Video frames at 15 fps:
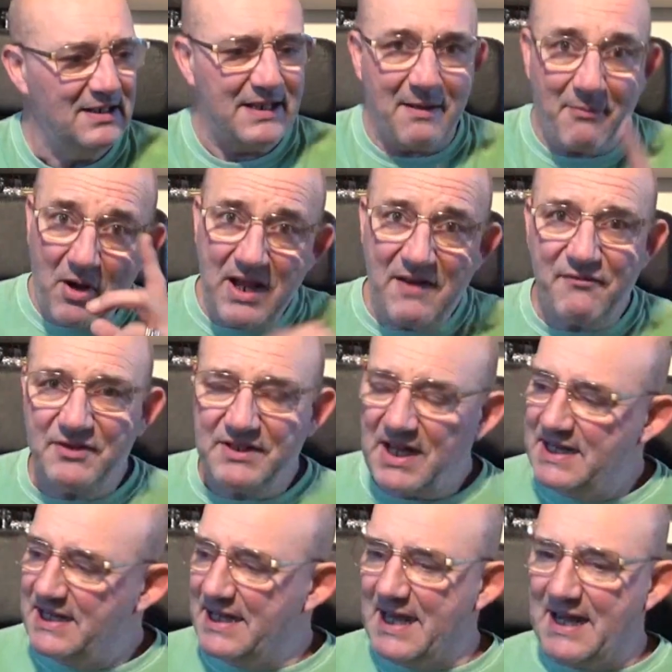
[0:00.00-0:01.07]
Now, my
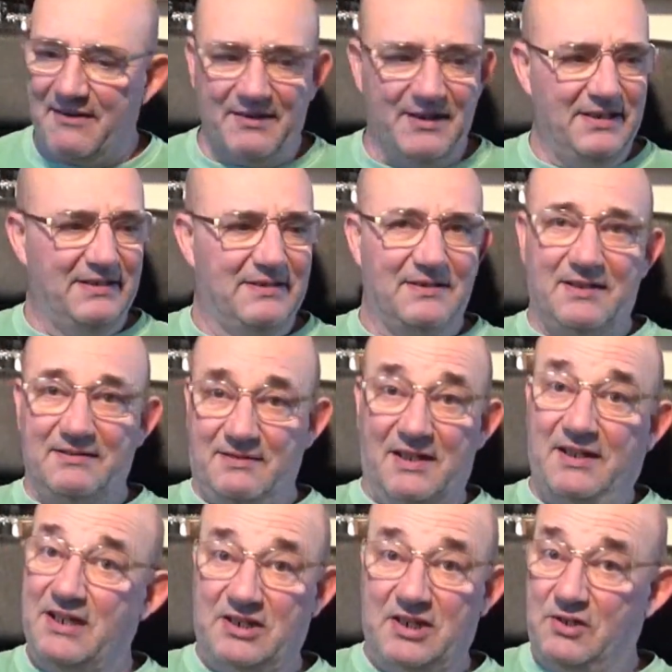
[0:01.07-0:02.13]
everyday carry,
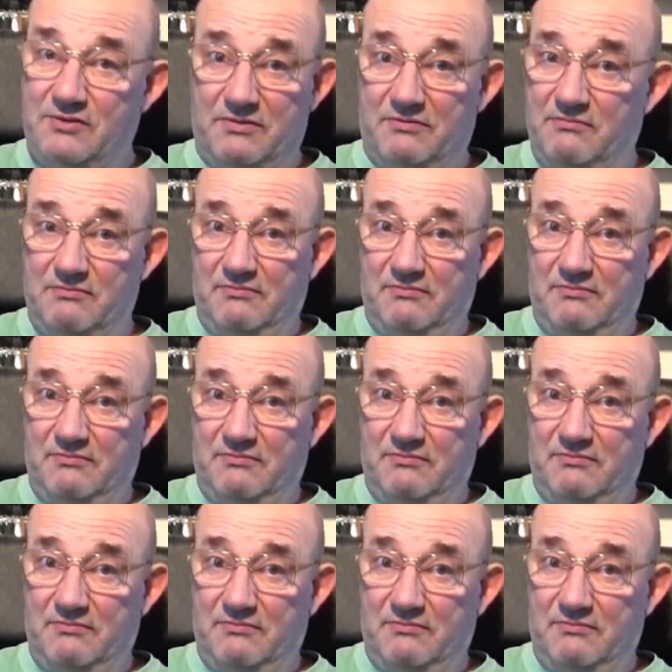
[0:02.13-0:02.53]
and this is